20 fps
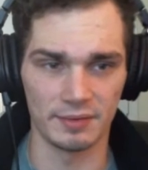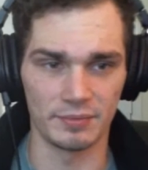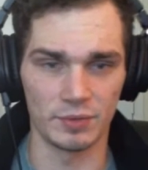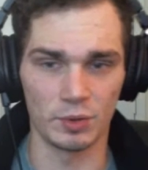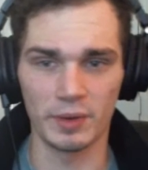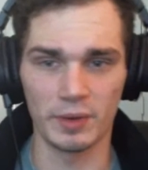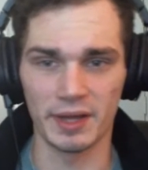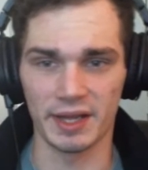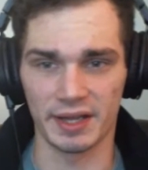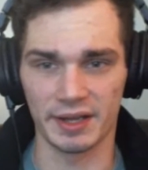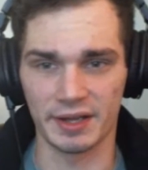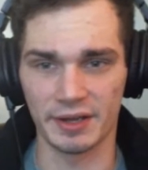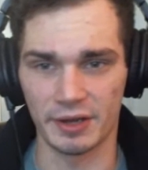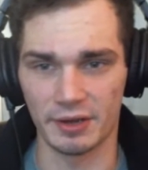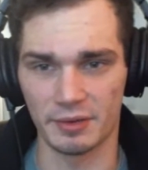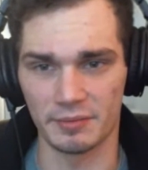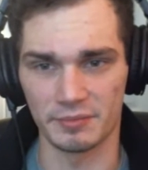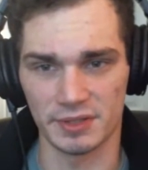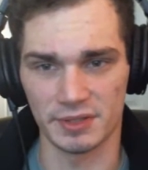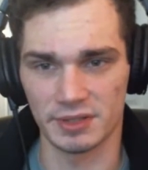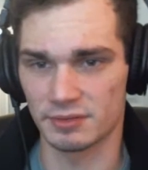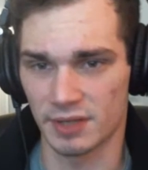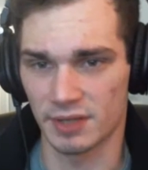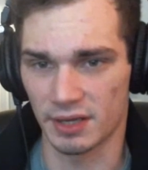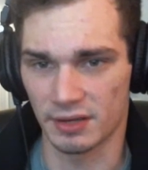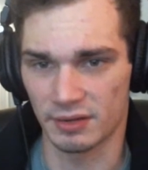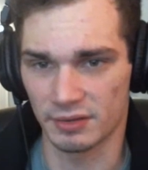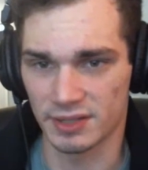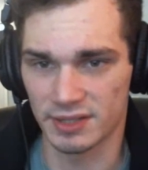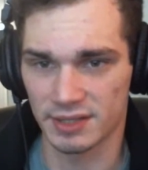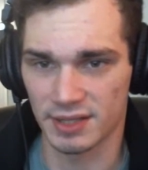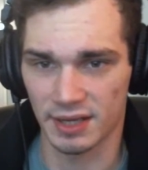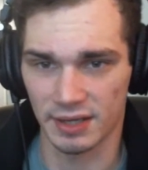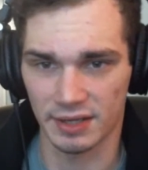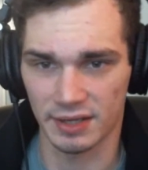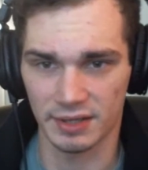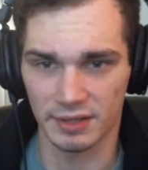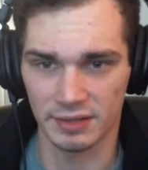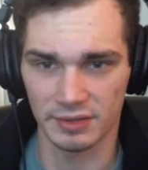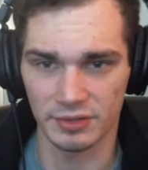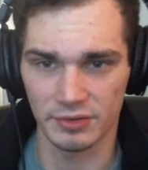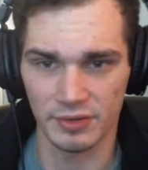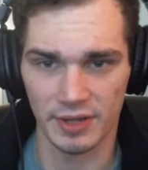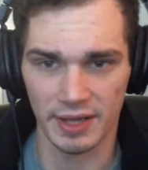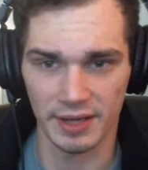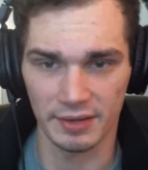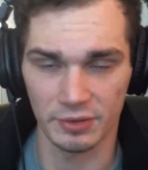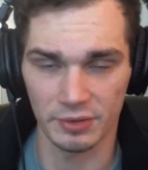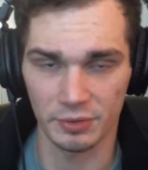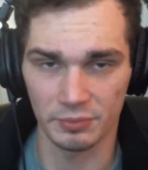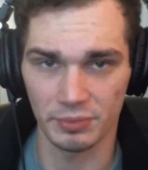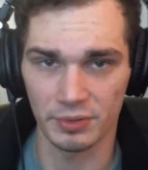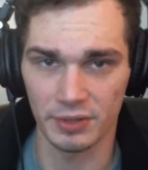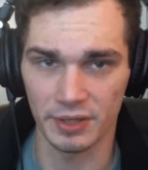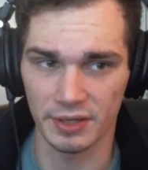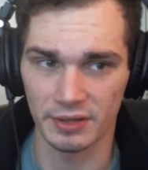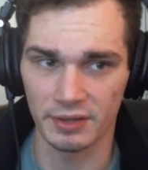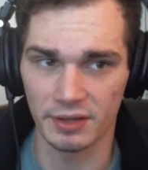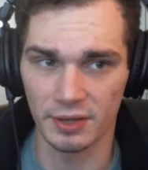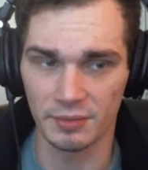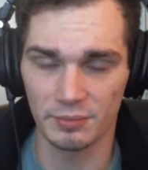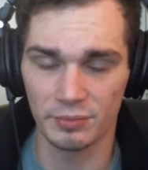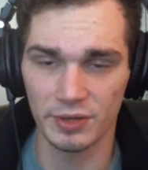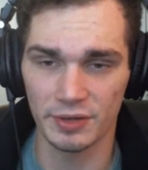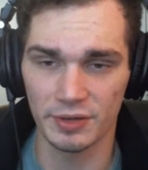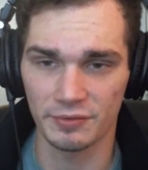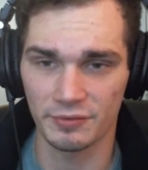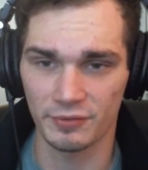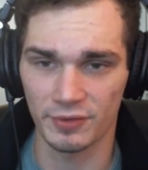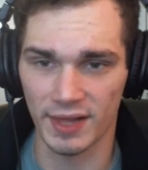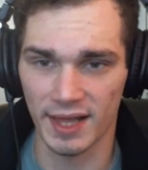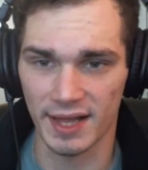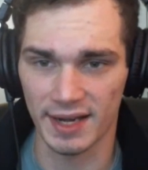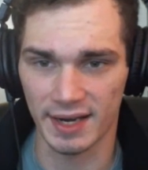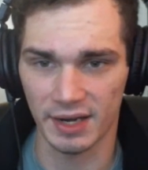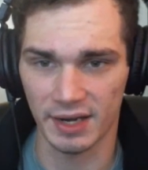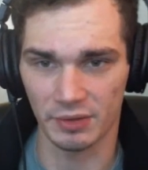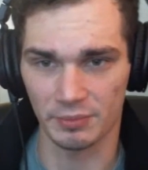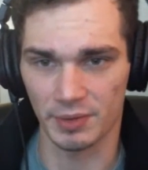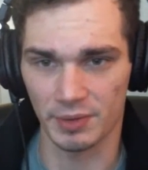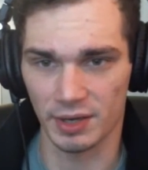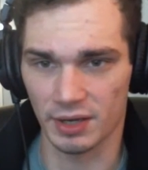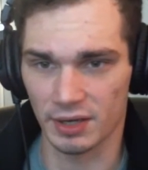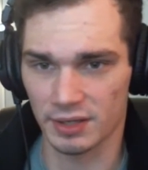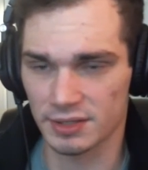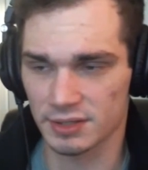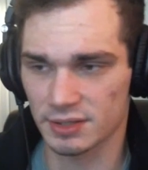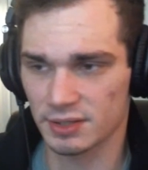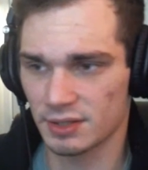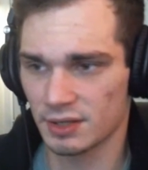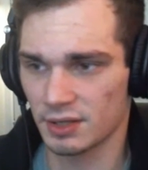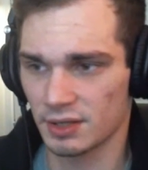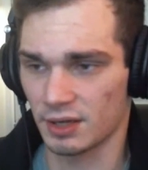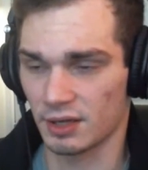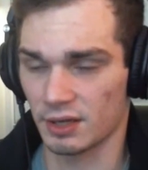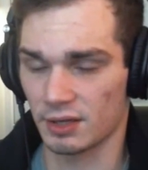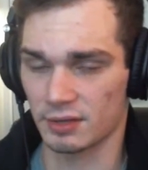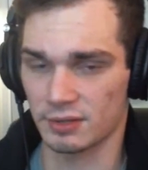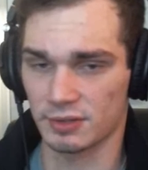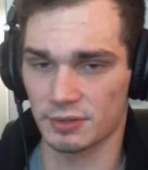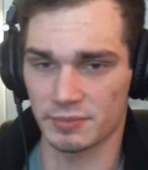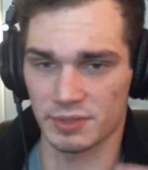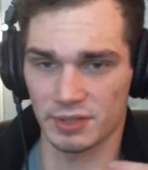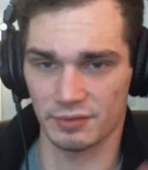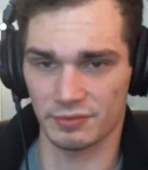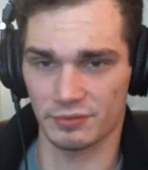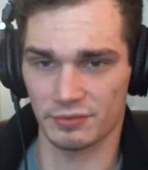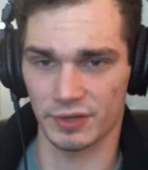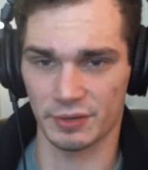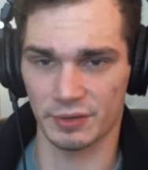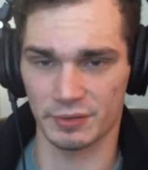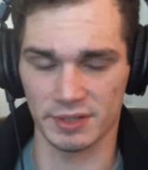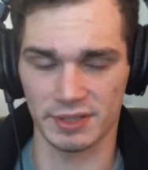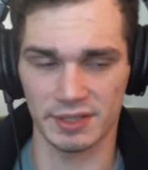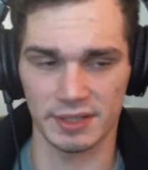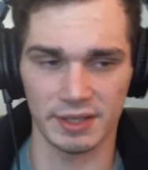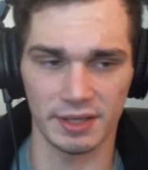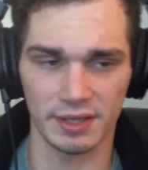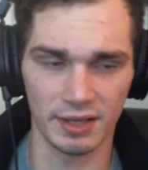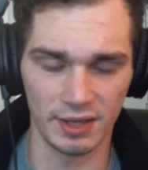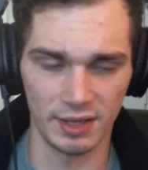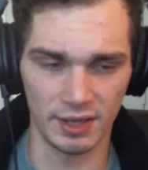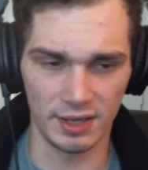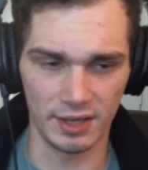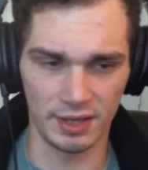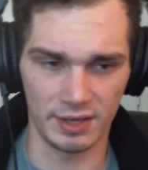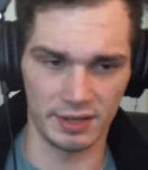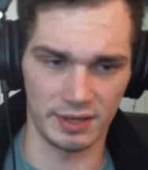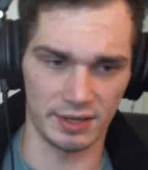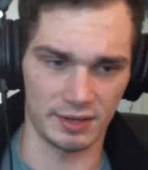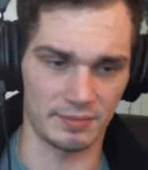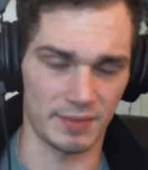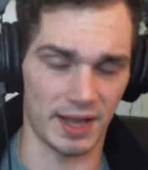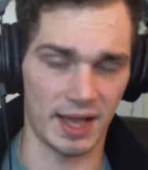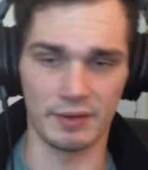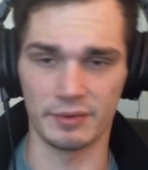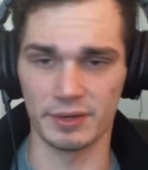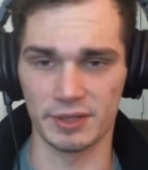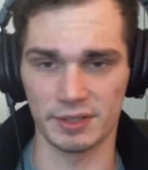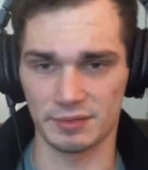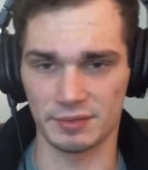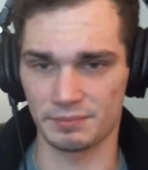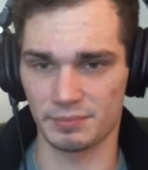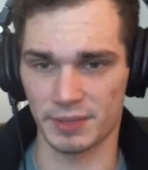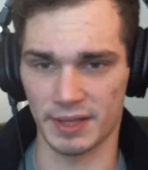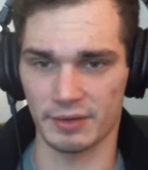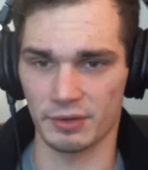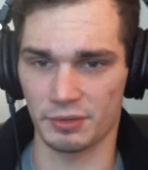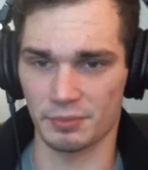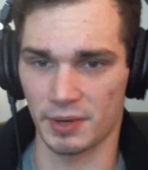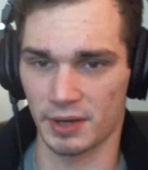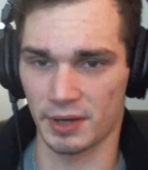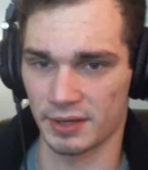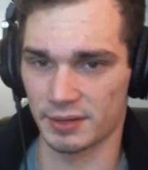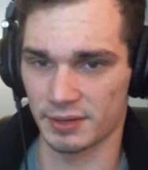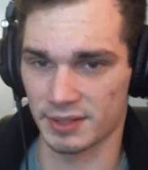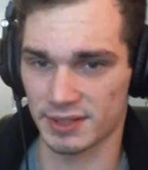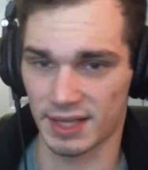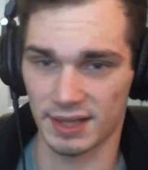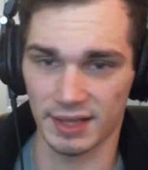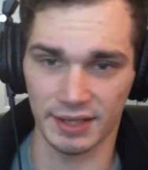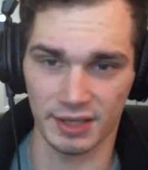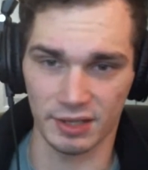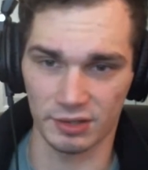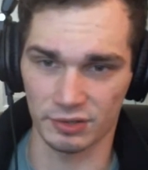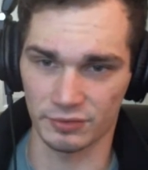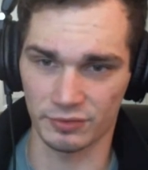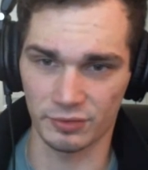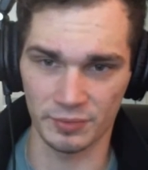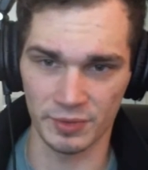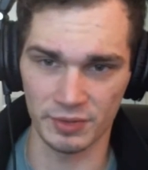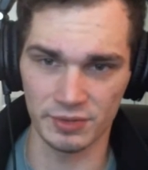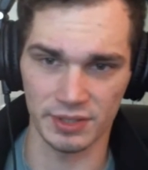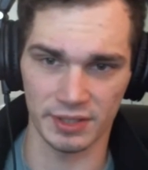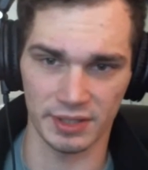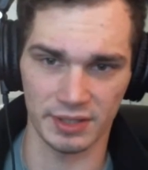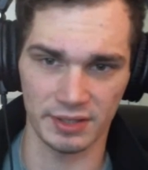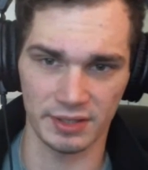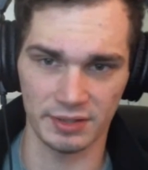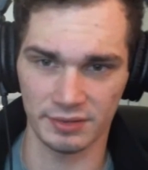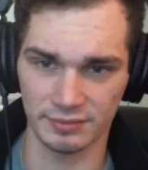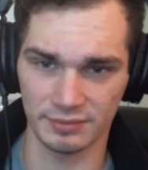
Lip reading: the way it comes, no, it's not going to do that. They're pretty flat out of the box in terms of the frequency. I always play with mine because I like colorful music.